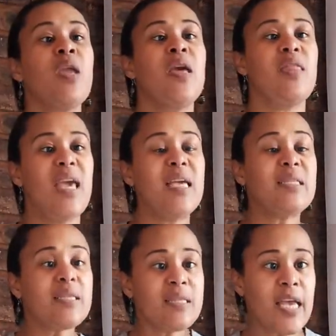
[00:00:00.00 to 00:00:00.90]
there is
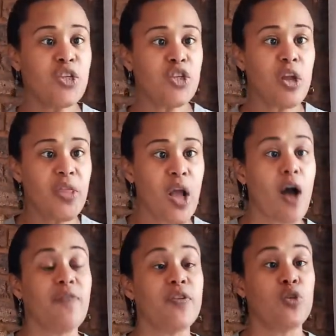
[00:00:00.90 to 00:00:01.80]
a section on the
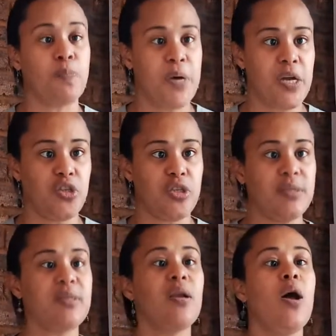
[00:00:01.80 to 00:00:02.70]
offer to
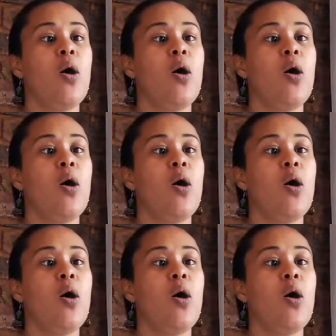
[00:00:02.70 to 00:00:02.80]
purchase